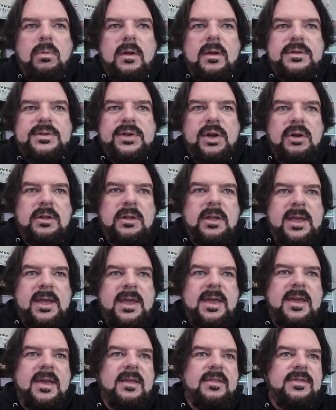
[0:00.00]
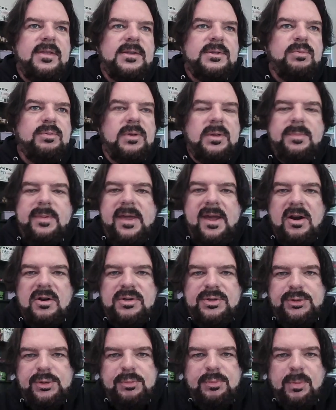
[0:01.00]
certainly, this would be our
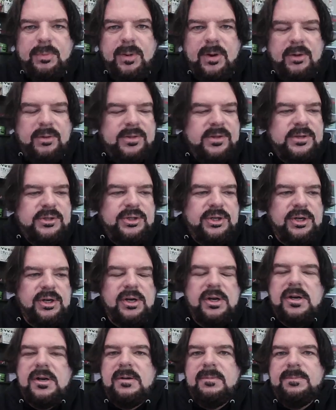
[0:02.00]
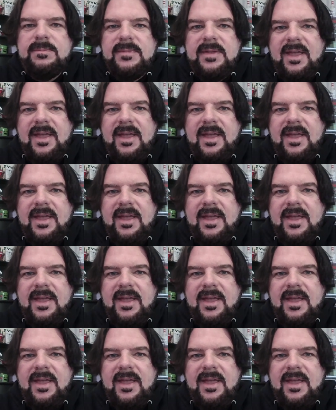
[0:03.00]
Super Bowl this year